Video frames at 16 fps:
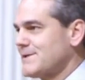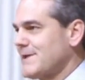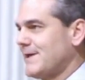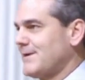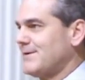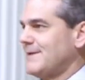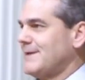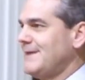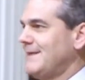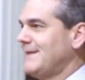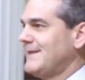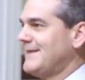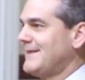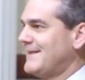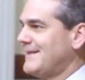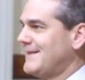of all
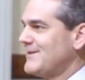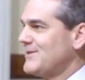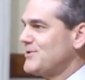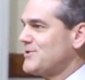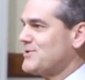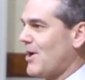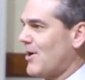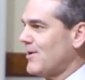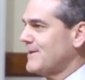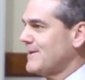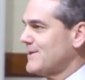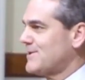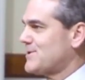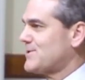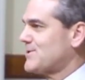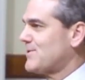subtlety.
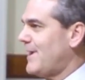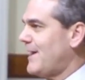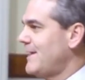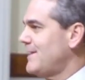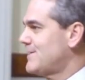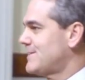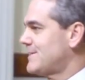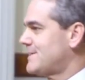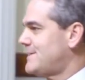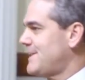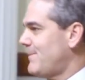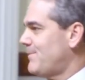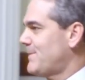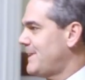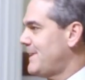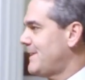Darkness strikes,
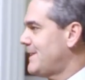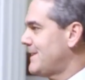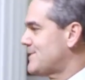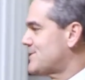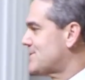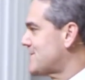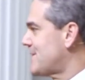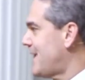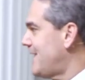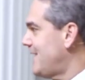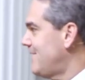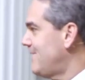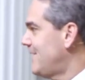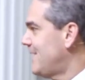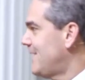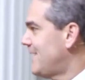the deputy gets
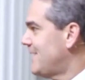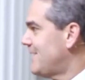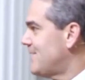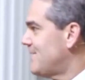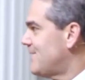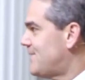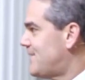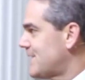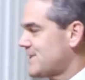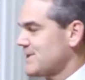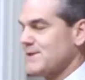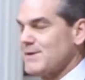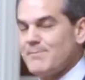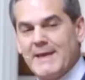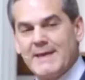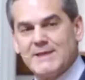saved.
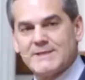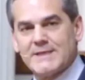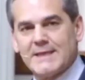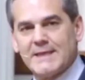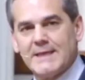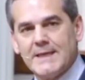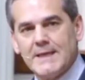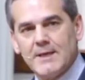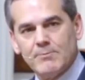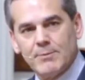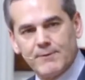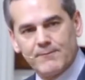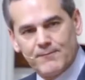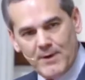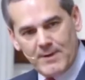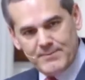This is amazing.
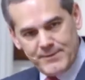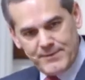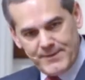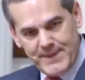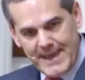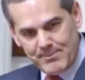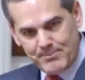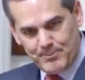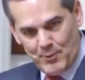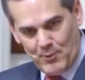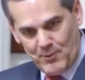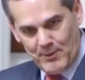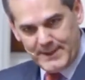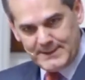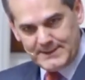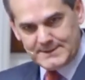But from
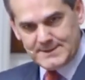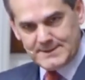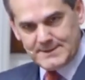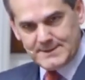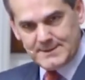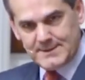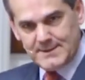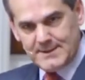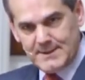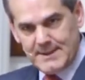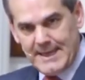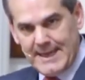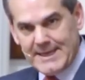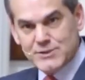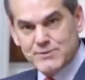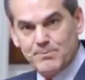that point,
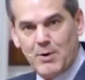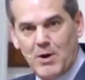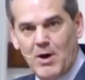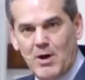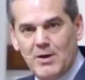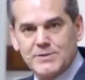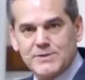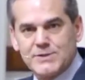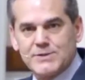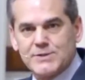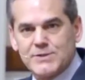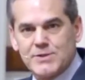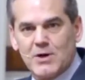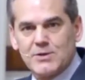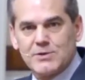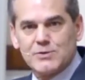as Paul
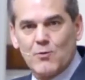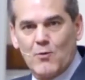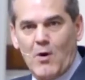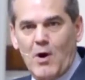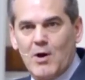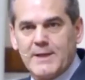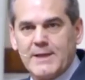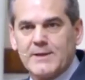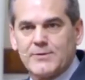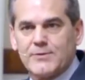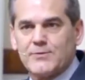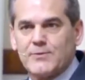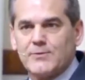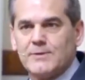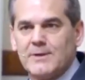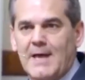starts
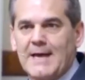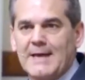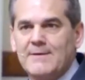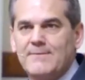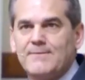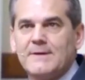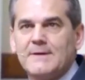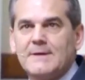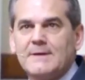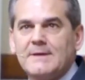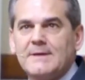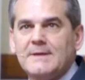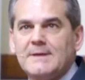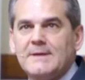walking through life,